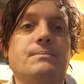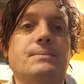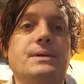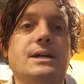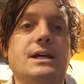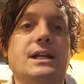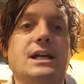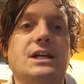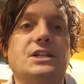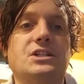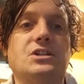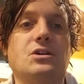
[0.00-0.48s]

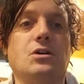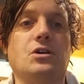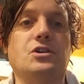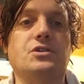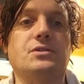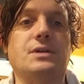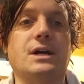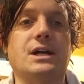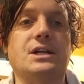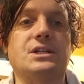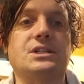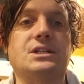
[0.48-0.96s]
B&S
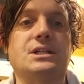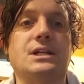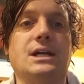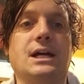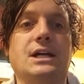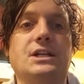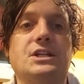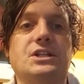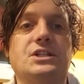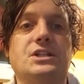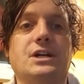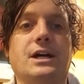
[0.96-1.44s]
Contracts
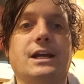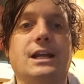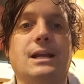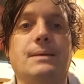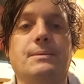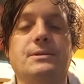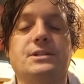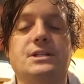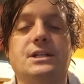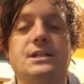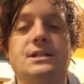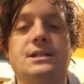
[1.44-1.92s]
and Design
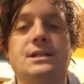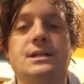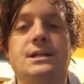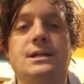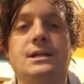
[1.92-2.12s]
Limited